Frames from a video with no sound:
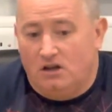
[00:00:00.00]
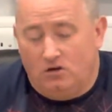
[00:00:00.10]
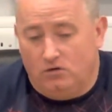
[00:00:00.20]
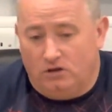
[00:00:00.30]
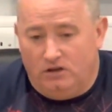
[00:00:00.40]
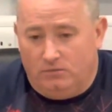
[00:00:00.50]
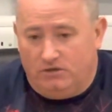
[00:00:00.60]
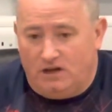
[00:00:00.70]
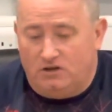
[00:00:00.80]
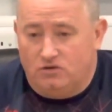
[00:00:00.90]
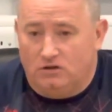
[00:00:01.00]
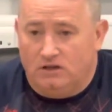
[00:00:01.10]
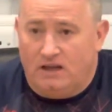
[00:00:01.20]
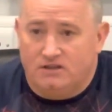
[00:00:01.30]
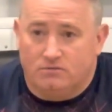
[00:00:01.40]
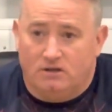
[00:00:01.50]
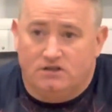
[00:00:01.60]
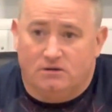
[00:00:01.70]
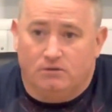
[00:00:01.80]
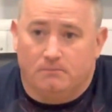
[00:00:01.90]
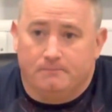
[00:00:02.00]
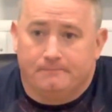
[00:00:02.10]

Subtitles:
look, delighted with the attitude of the lads as well at the centre.